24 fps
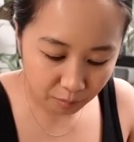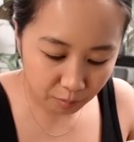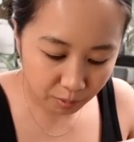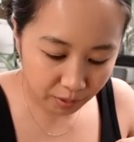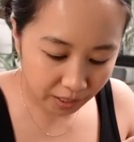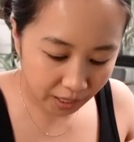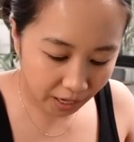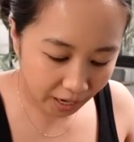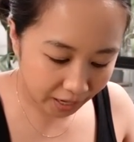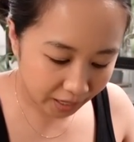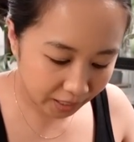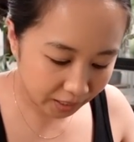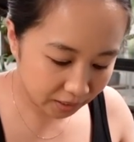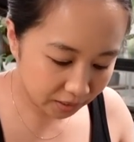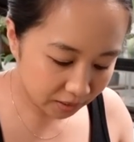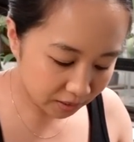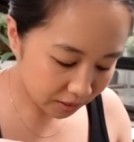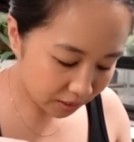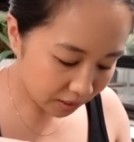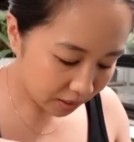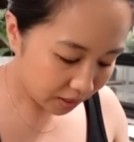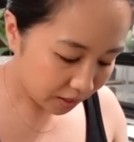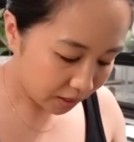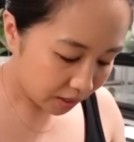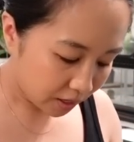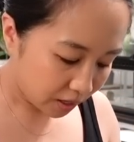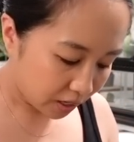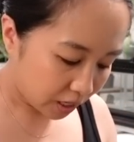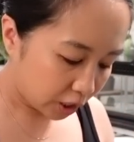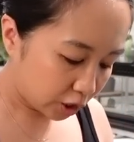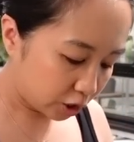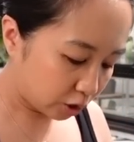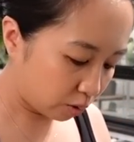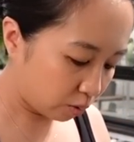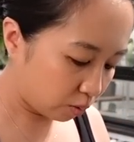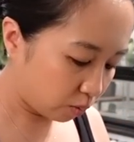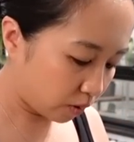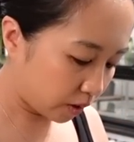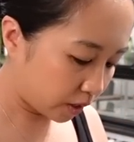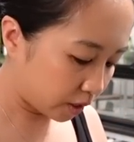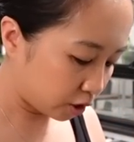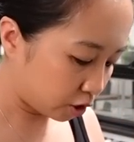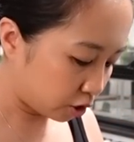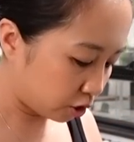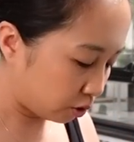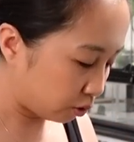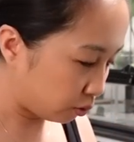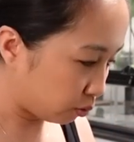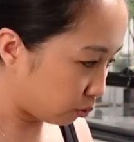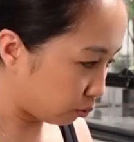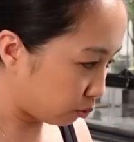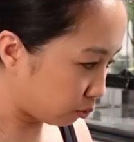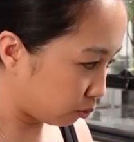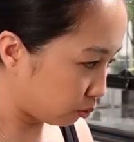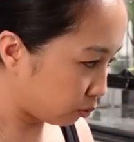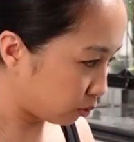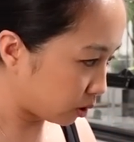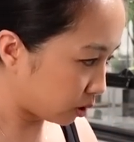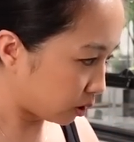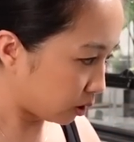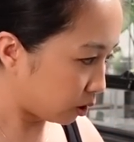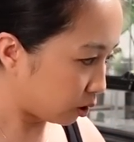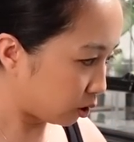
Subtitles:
but I don't want to